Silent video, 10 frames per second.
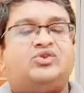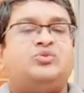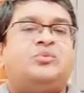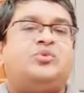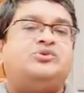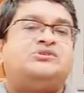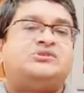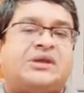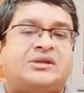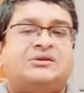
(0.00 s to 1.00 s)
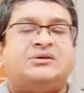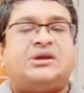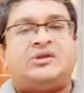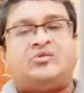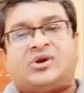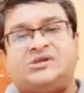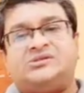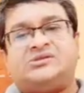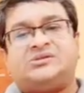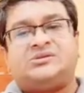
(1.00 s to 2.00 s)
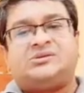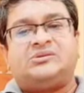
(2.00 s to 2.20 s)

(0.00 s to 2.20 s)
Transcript: to be both sadder and wiser.